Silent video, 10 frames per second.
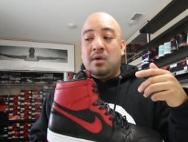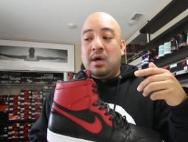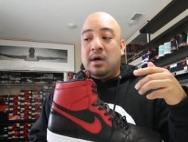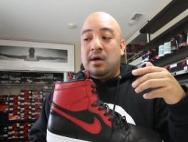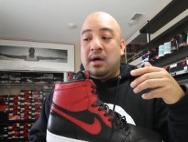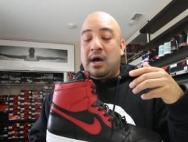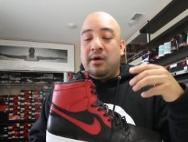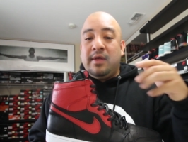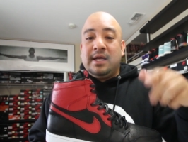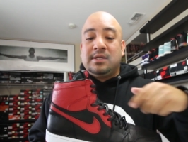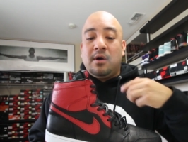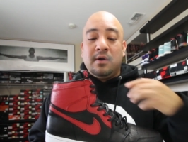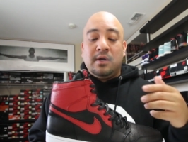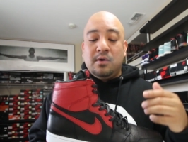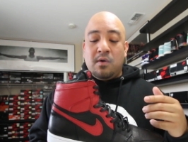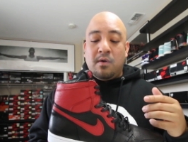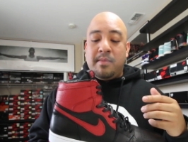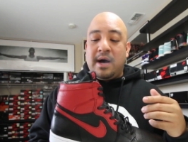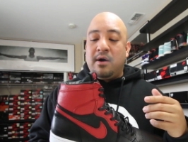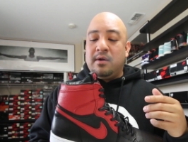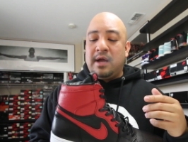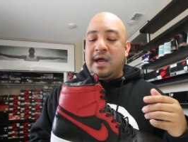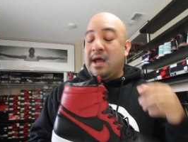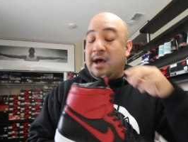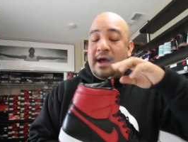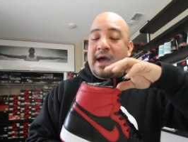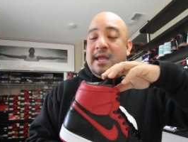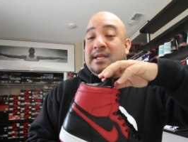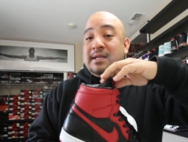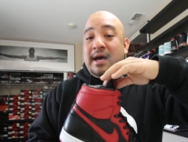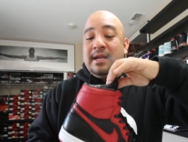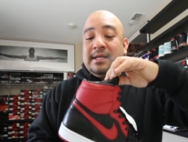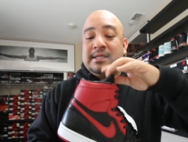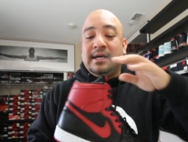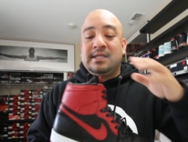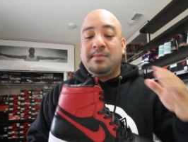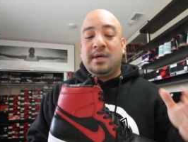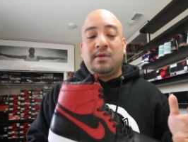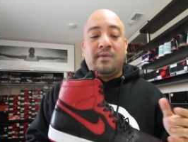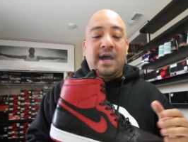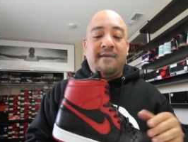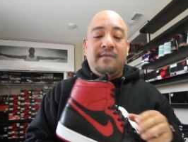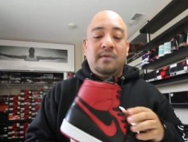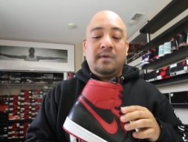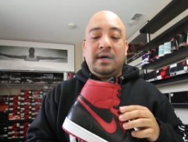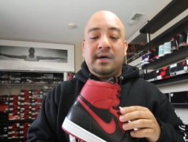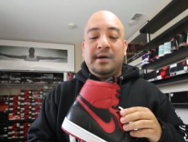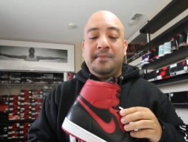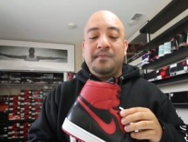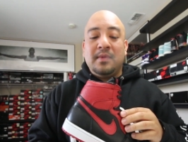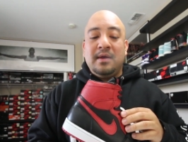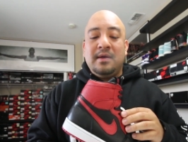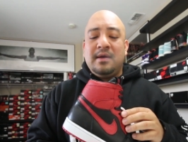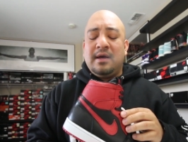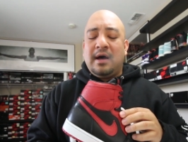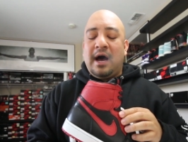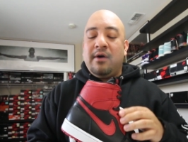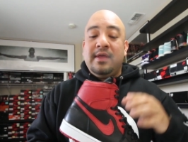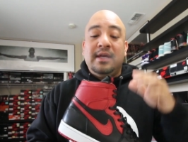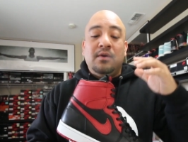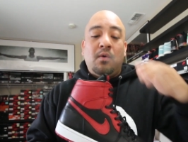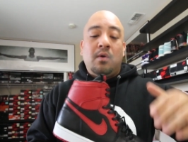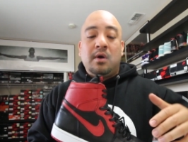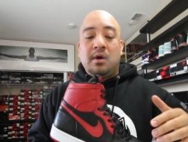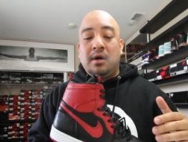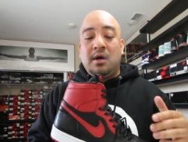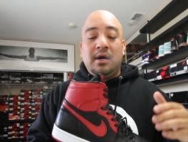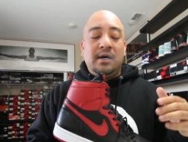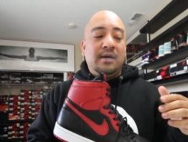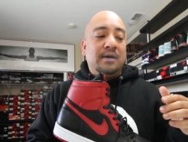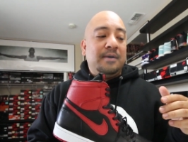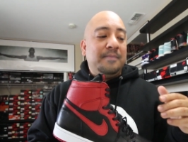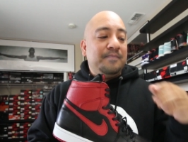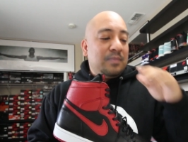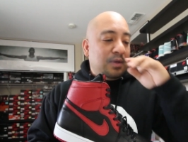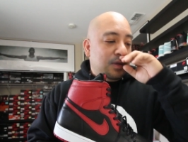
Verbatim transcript: uh, how that's all gonna go about. I, I didn't, I didn't discuss about the raffle, um, how they can order. Um,